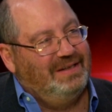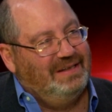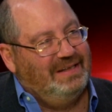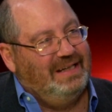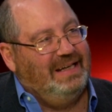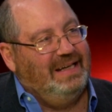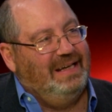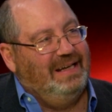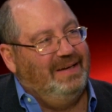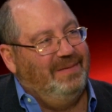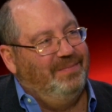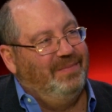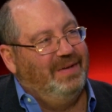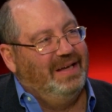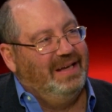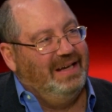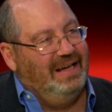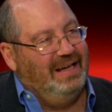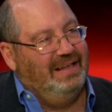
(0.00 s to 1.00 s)
team
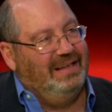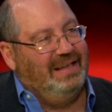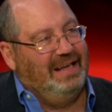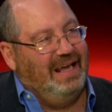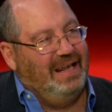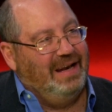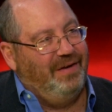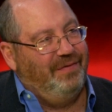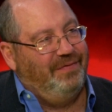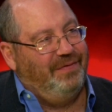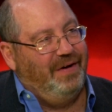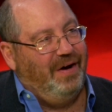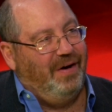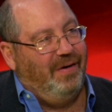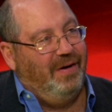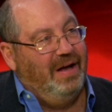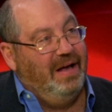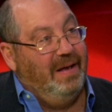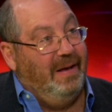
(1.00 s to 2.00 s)
in the
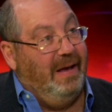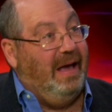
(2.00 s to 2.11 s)
NFL.